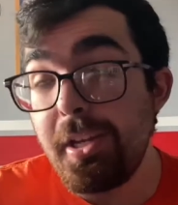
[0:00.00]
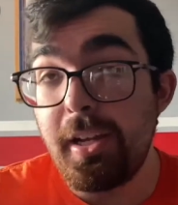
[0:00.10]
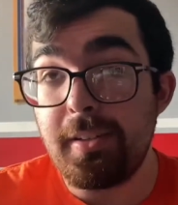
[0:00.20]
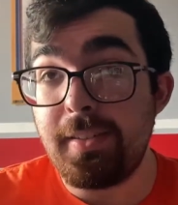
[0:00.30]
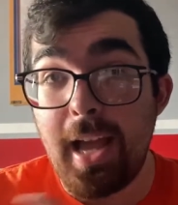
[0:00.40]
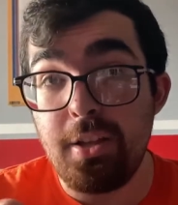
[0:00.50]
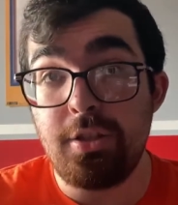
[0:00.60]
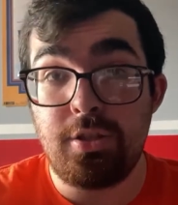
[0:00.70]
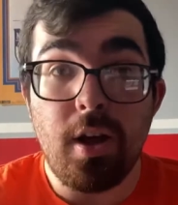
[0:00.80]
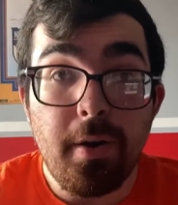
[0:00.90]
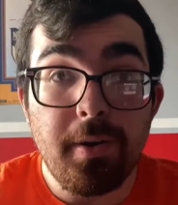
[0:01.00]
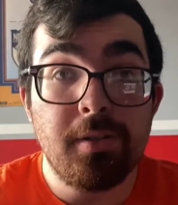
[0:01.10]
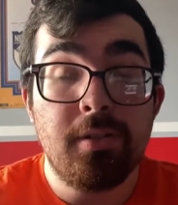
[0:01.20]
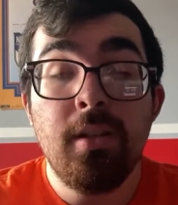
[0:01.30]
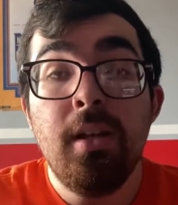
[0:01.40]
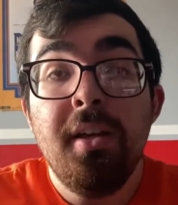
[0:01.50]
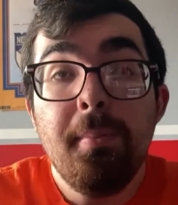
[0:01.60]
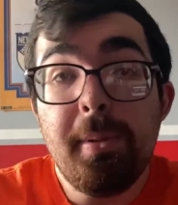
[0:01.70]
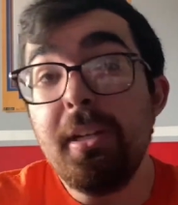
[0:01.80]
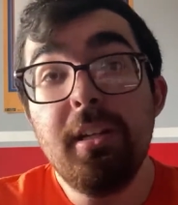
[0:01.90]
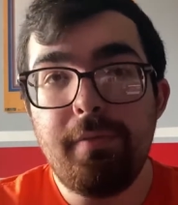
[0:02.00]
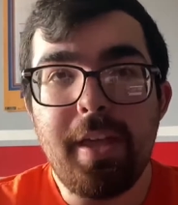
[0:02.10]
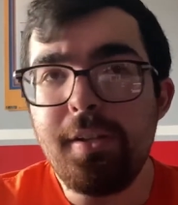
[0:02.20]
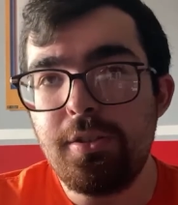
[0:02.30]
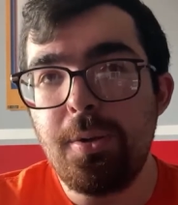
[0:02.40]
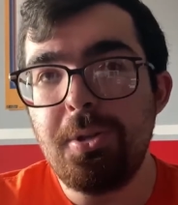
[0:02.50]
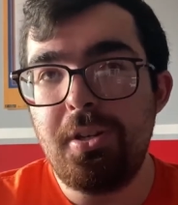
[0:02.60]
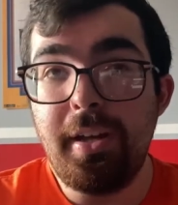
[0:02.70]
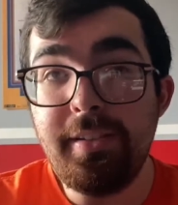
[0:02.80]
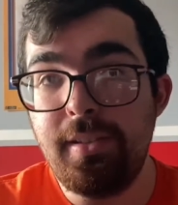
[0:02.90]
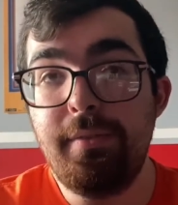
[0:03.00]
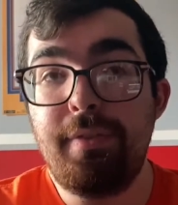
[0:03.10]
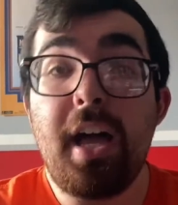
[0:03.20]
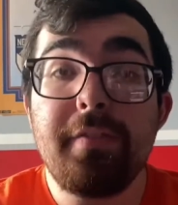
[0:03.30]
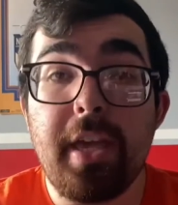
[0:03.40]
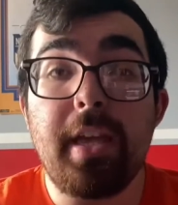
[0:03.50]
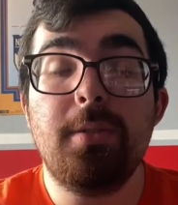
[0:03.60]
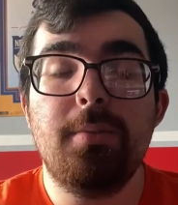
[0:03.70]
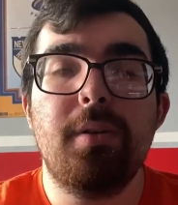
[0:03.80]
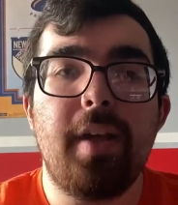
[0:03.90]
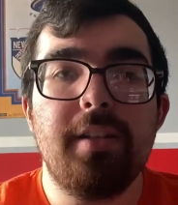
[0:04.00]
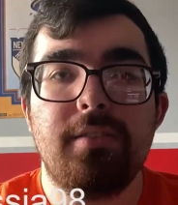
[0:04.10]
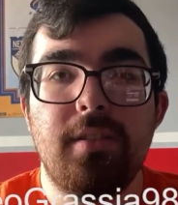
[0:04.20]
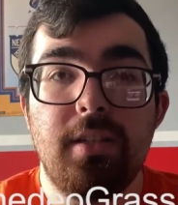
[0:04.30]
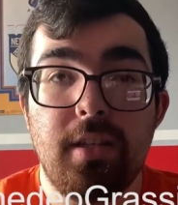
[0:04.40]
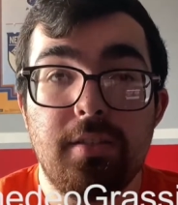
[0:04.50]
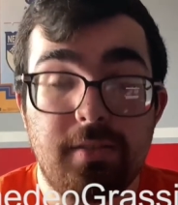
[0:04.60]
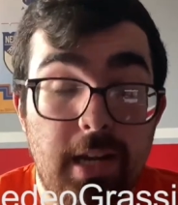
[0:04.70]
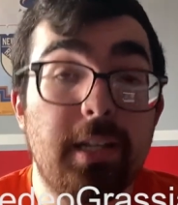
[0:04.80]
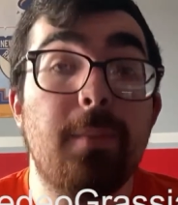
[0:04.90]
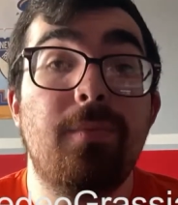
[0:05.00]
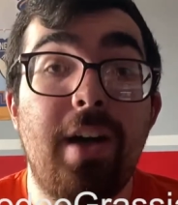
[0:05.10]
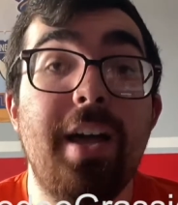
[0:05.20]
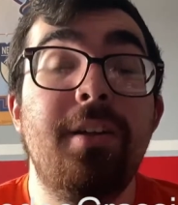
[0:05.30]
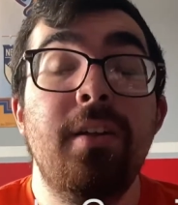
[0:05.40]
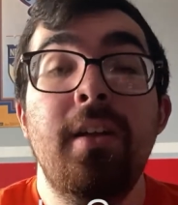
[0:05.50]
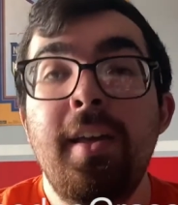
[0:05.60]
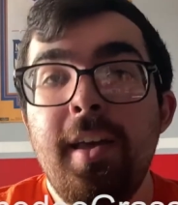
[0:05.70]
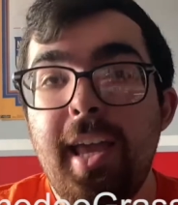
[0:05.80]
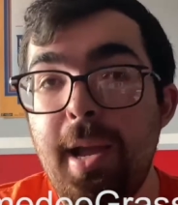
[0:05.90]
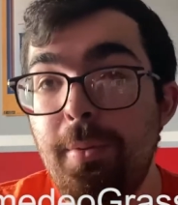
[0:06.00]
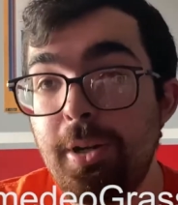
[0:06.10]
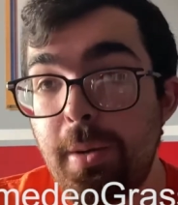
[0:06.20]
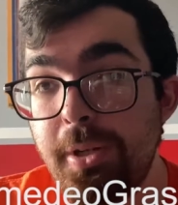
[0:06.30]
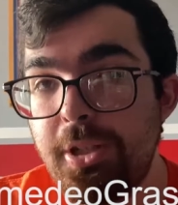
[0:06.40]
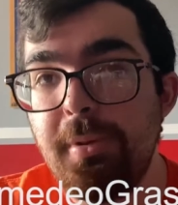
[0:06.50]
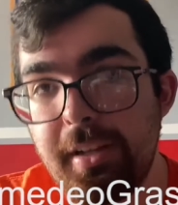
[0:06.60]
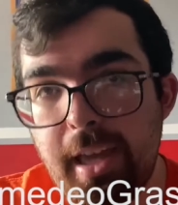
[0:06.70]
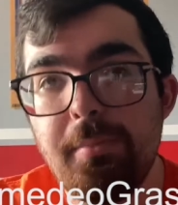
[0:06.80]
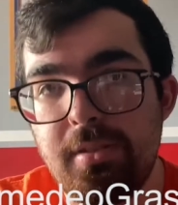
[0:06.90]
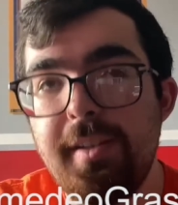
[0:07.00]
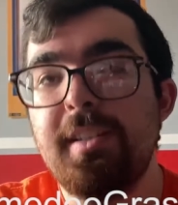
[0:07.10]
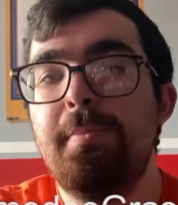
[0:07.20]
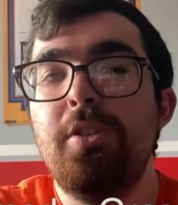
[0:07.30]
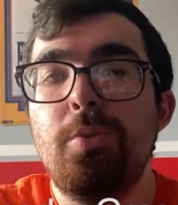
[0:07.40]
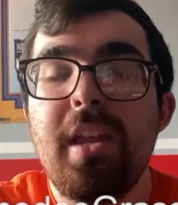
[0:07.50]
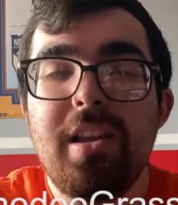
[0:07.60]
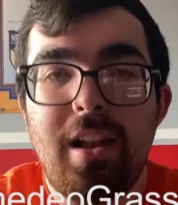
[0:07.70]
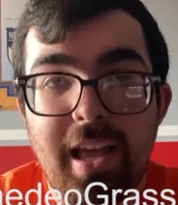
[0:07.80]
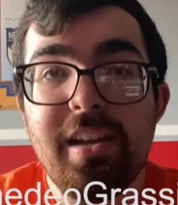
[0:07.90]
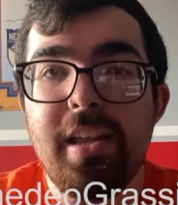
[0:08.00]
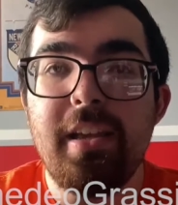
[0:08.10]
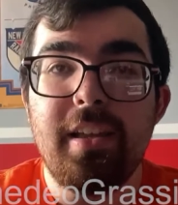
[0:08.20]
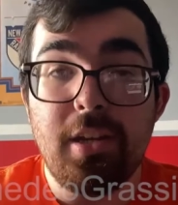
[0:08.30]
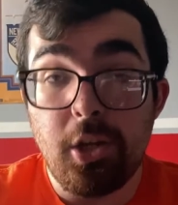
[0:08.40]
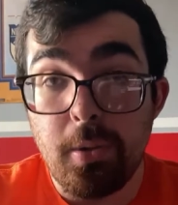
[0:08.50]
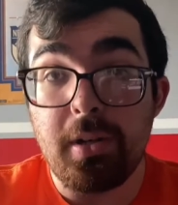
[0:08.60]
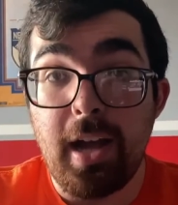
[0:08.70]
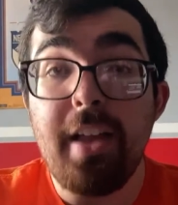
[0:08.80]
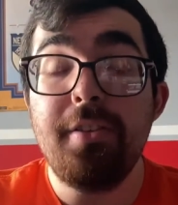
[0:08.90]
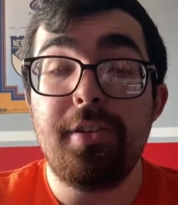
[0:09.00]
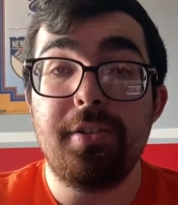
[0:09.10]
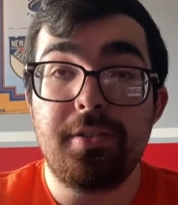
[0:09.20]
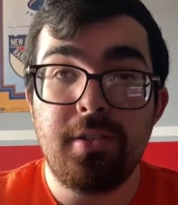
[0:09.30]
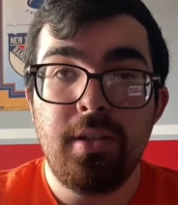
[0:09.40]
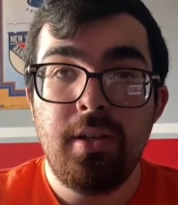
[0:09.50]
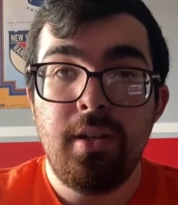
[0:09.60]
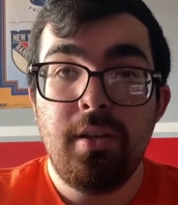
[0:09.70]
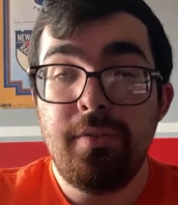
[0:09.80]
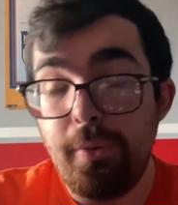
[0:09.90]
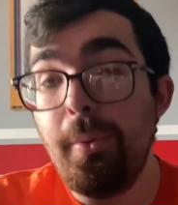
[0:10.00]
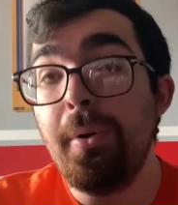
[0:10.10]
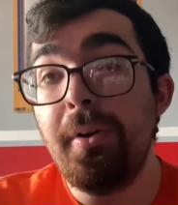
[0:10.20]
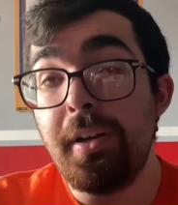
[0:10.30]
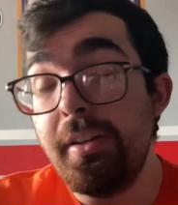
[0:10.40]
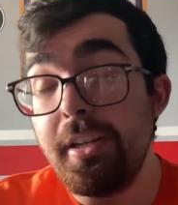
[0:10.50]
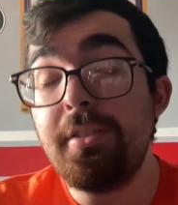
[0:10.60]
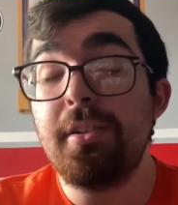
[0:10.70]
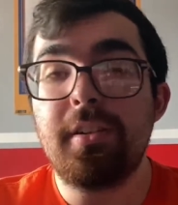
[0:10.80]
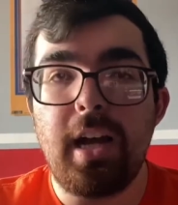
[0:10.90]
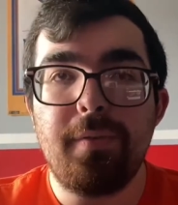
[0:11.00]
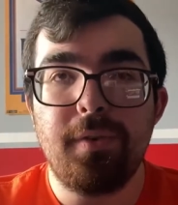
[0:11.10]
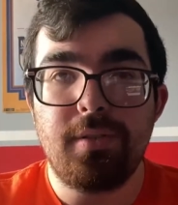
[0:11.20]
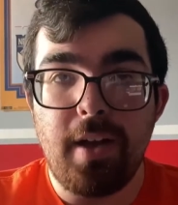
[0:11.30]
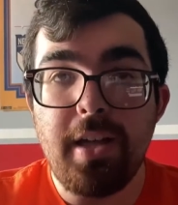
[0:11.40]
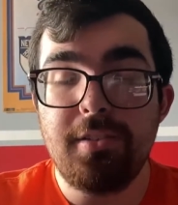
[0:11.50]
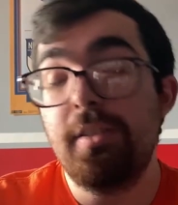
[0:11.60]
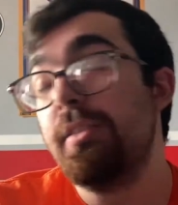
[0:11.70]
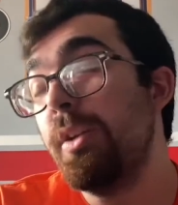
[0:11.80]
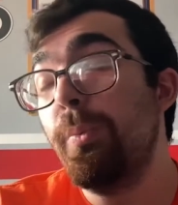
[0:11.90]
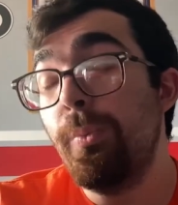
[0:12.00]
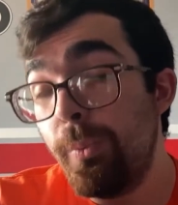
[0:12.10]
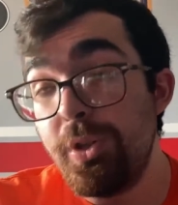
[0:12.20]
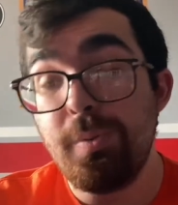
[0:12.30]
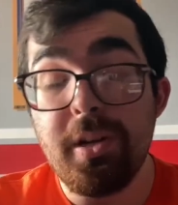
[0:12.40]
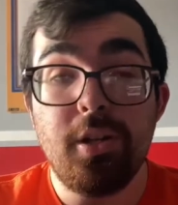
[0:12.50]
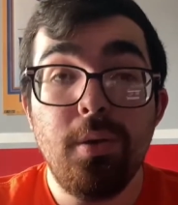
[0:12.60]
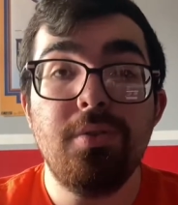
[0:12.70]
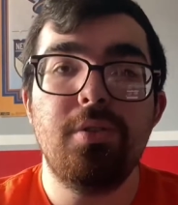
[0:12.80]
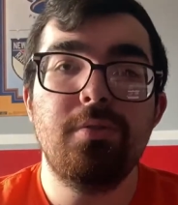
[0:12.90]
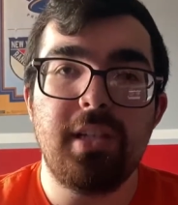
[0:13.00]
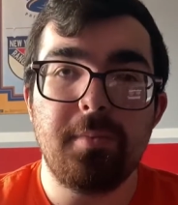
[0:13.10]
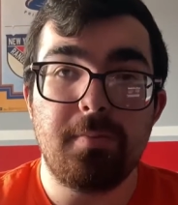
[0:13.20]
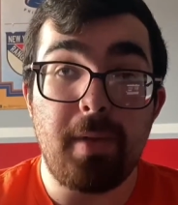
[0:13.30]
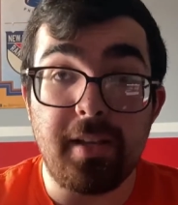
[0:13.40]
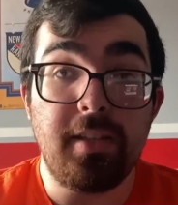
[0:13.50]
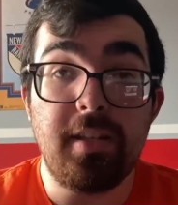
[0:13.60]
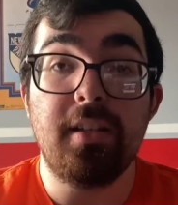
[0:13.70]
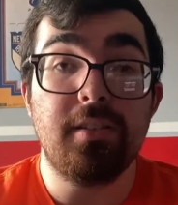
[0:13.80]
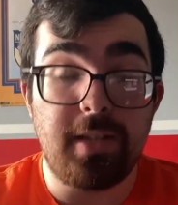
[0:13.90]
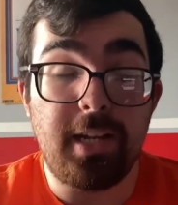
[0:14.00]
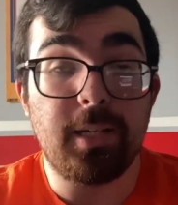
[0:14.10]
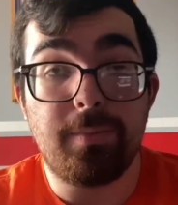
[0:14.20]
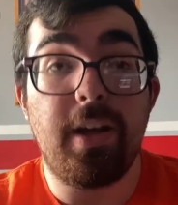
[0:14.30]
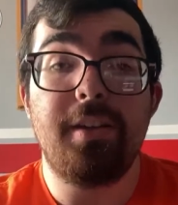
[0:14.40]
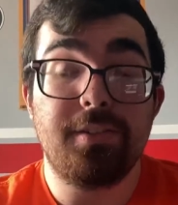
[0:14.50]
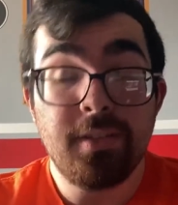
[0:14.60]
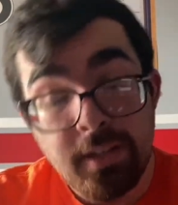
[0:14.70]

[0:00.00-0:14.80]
You got the Dallas Stars beating the Vegas Golden Knights in 5 games to advance to the Stanley Cup Final, and we're going to a Game 6 between the Lightning and New York Islanders in the Eastern Conference Finals to see which one of those two teams make the Stanley Cup Finals.